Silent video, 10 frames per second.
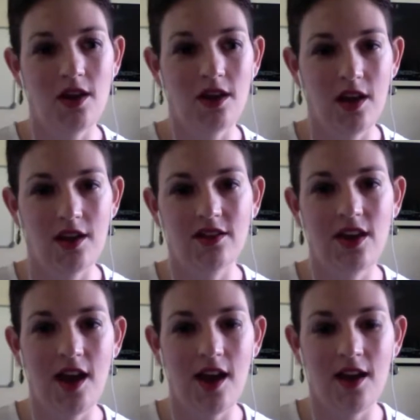can get
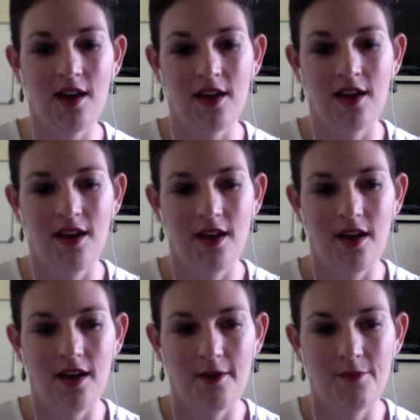here.
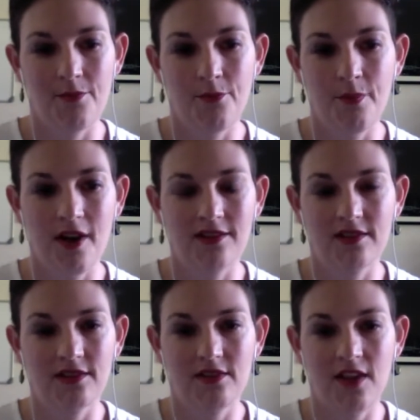And
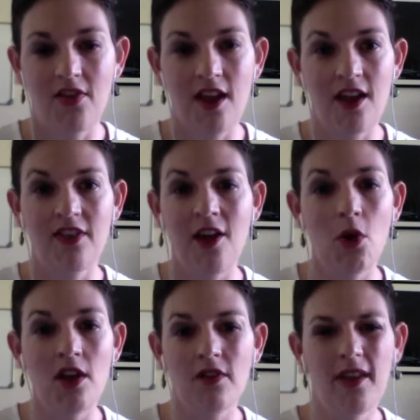then they
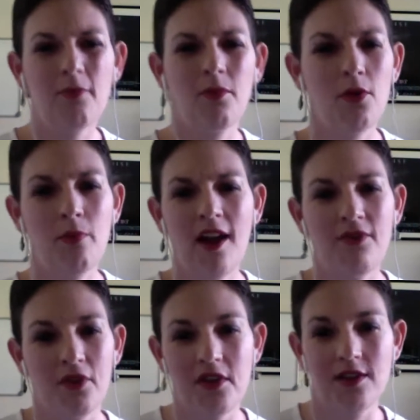won't pay
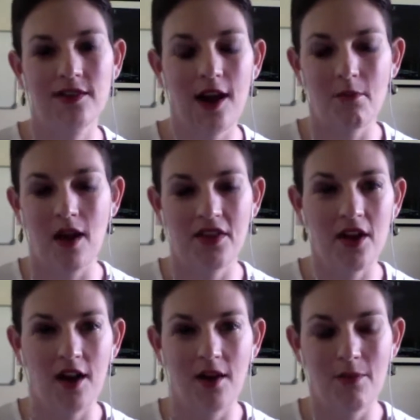for things like my
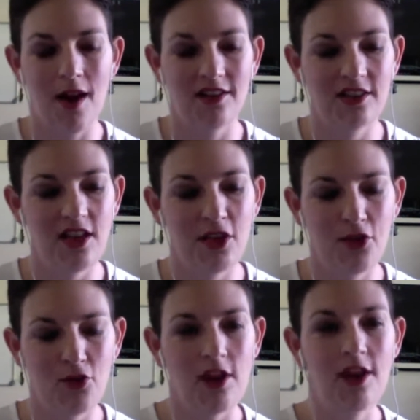
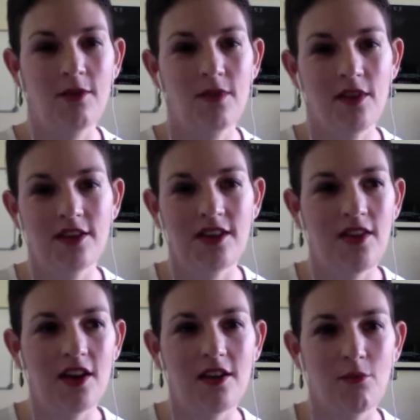T3. They say
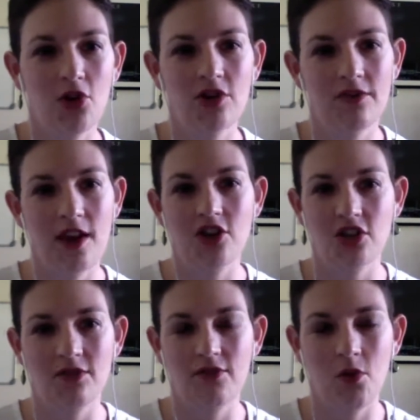they need
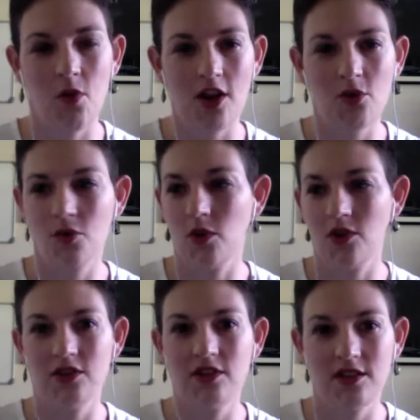motivation for why you would
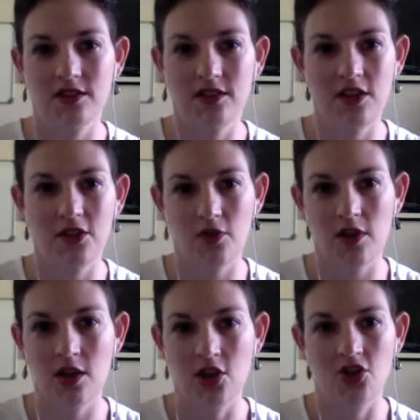want to test
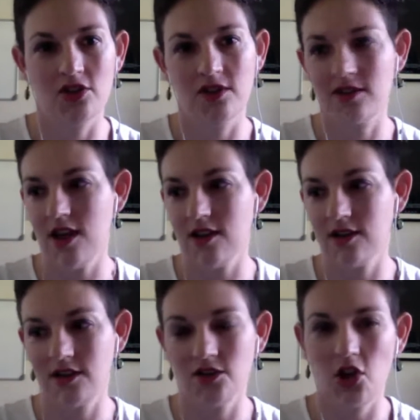T3, because the
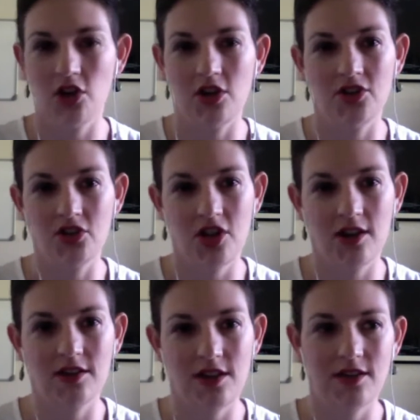standard is only to
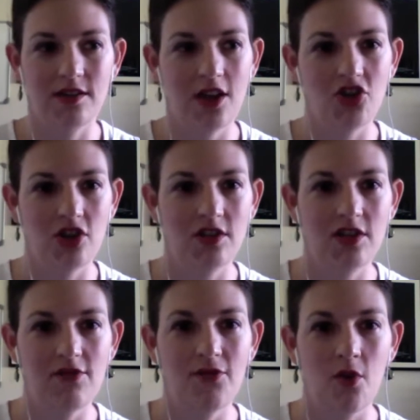check TSH and
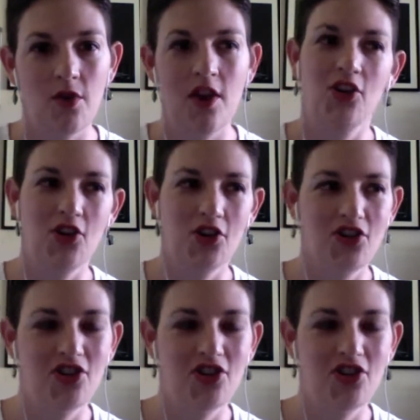T4, not to